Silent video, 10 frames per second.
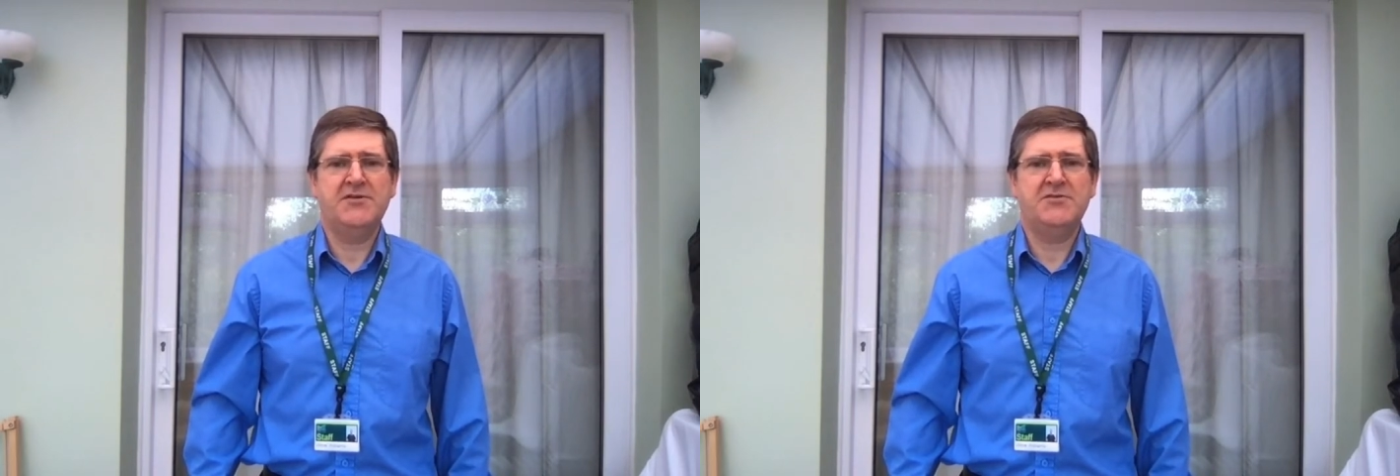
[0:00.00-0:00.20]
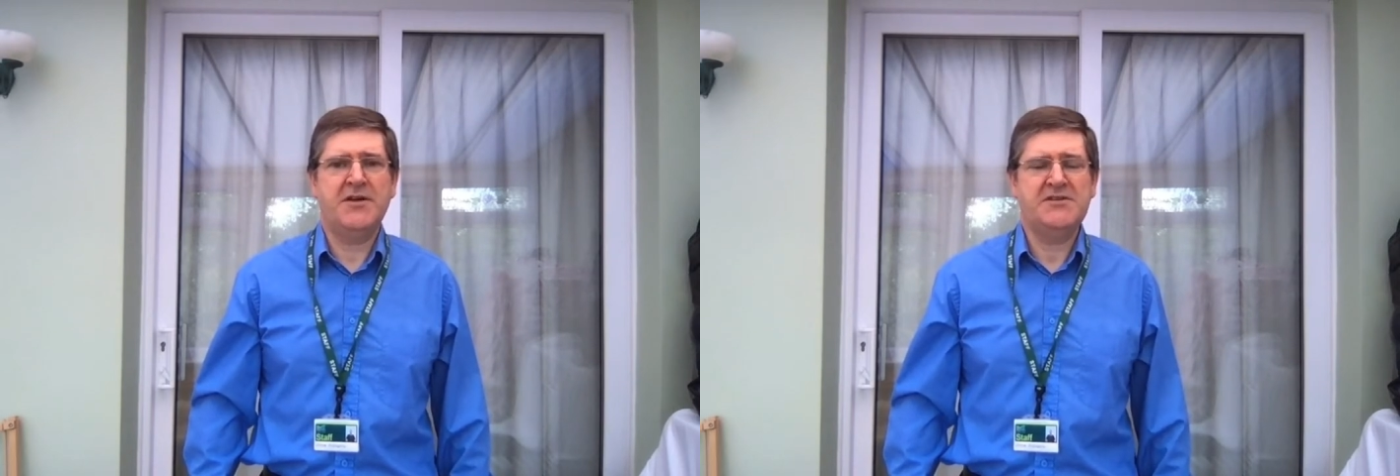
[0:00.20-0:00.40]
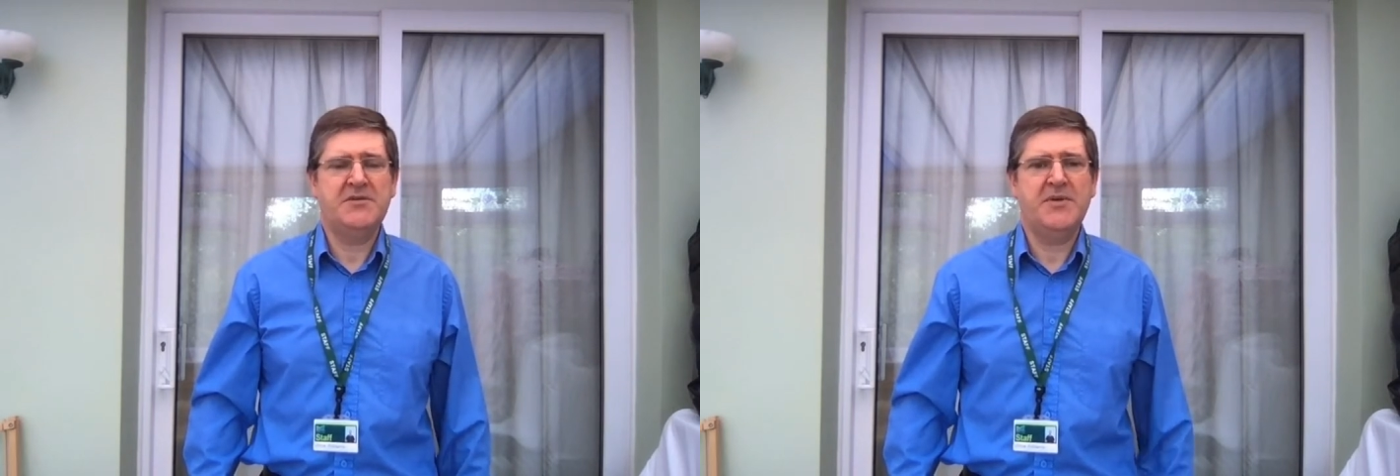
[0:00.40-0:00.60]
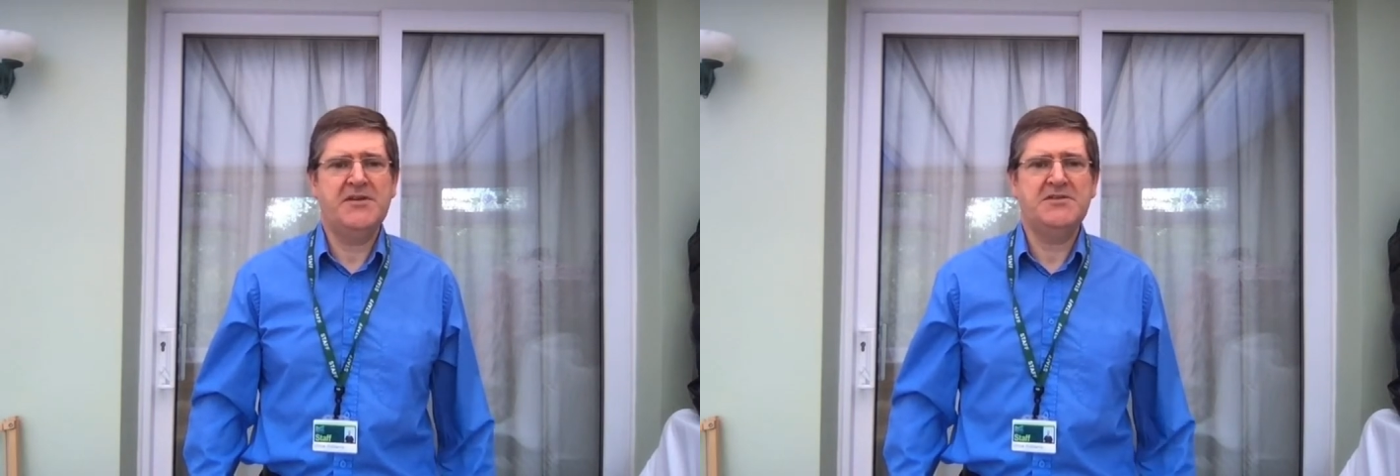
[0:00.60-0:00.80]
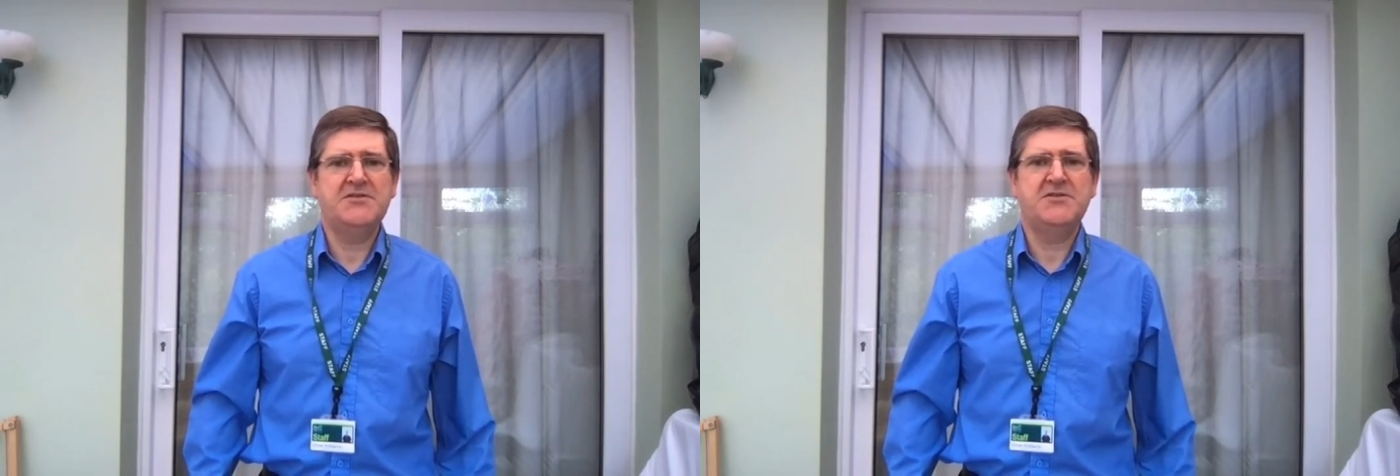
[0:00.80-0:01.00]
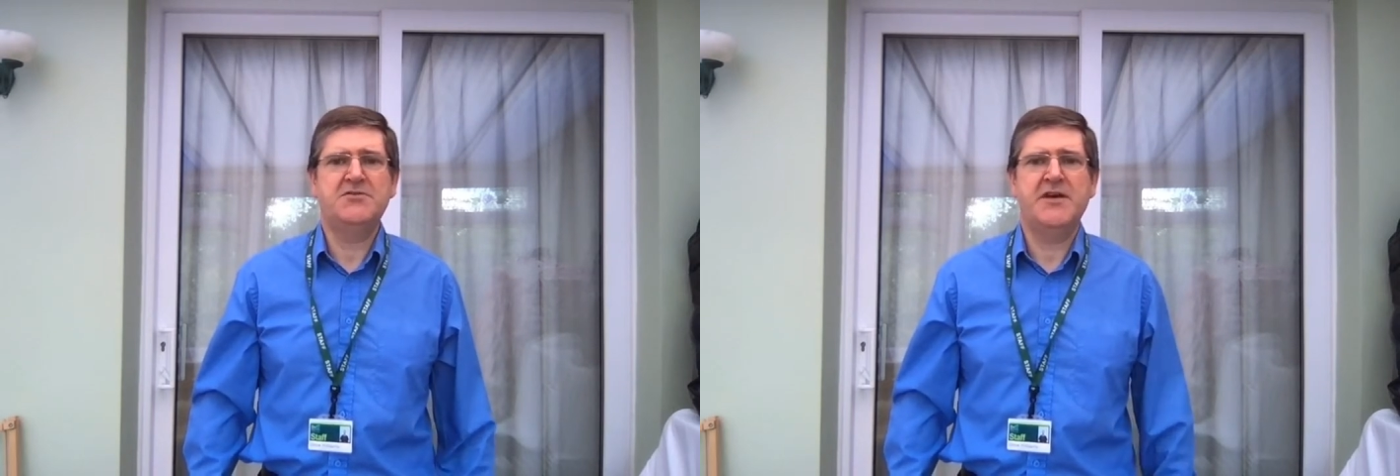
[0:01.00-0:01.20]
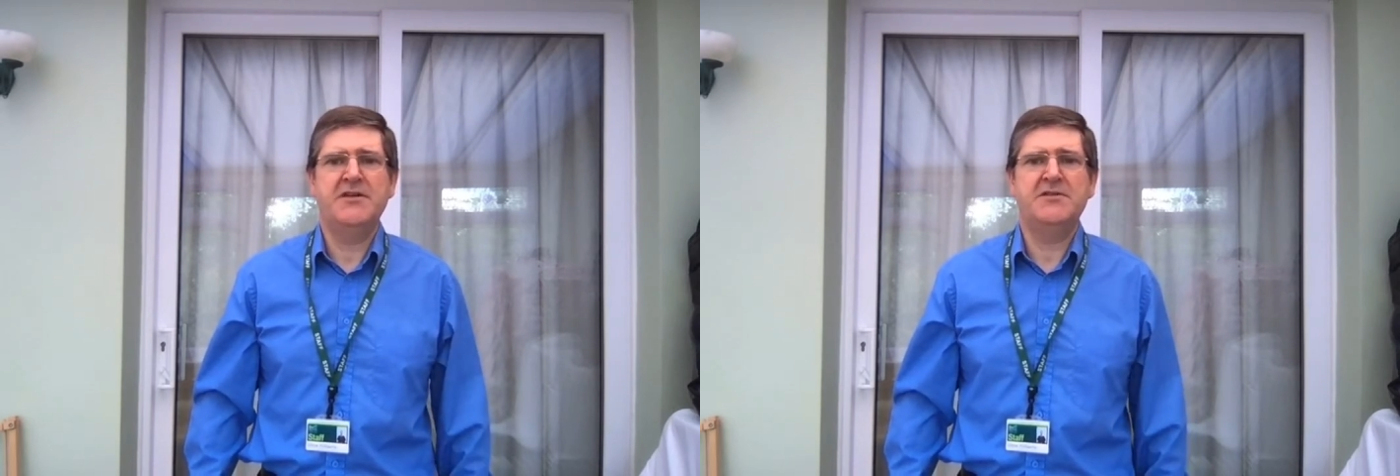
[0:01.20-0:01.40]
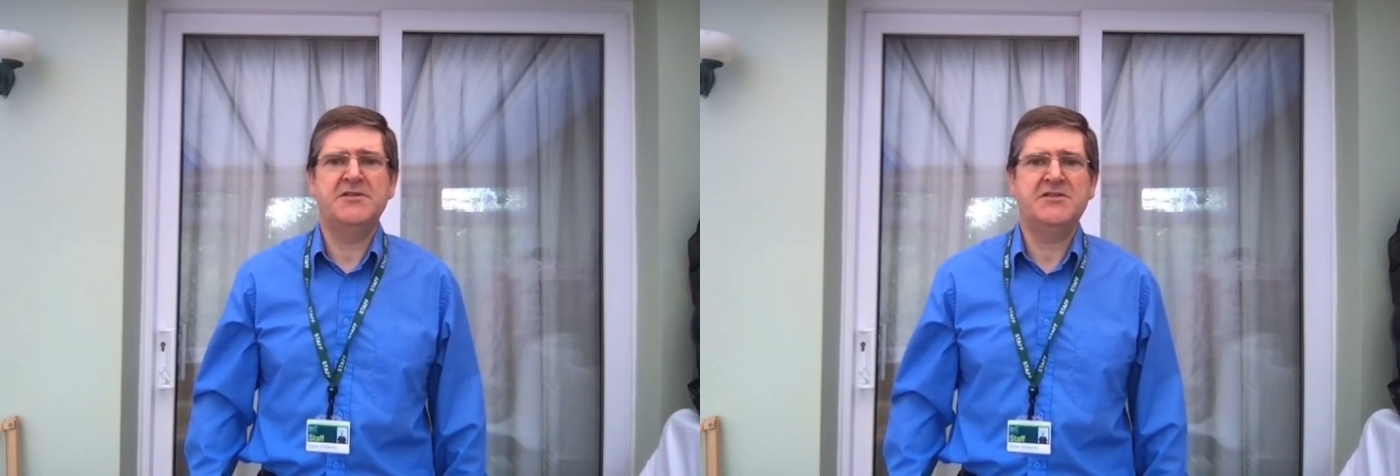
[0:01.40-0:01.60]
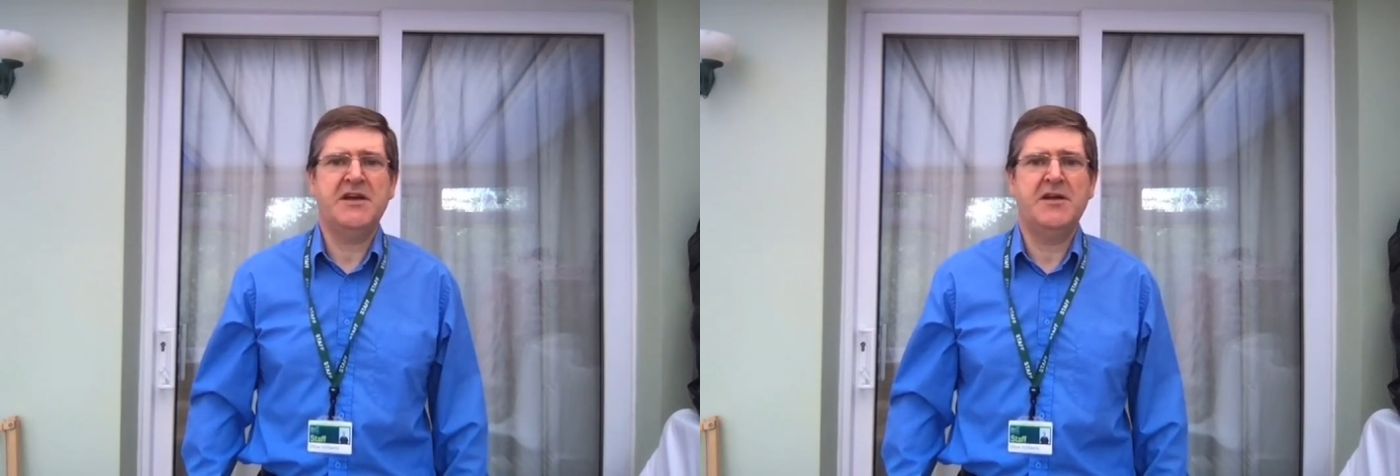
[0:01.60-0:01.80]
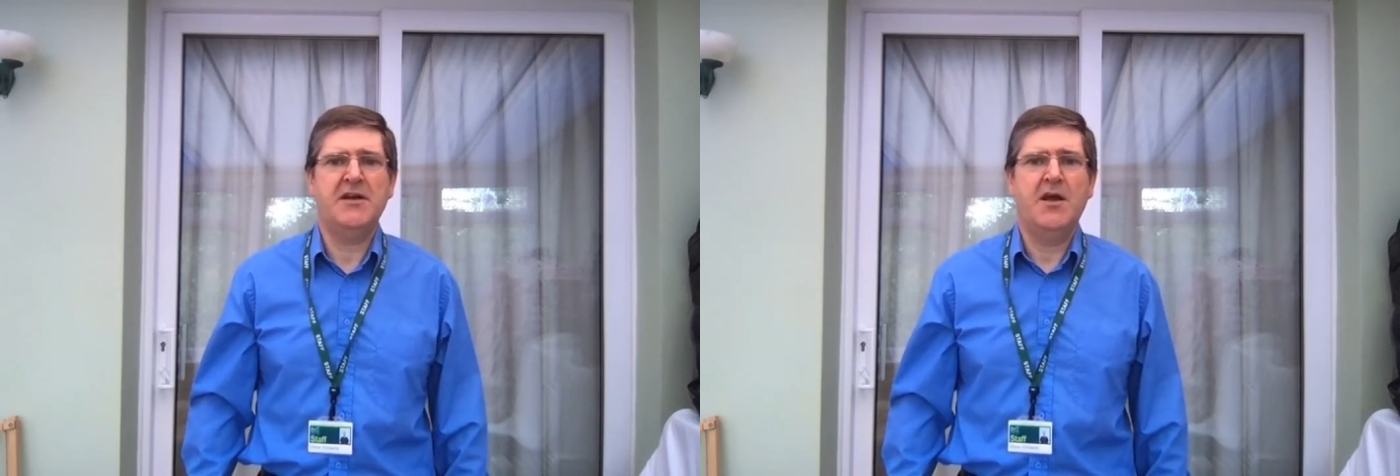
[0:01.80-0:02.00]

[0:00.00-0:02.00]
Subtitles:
Jurassic Basin to try and understand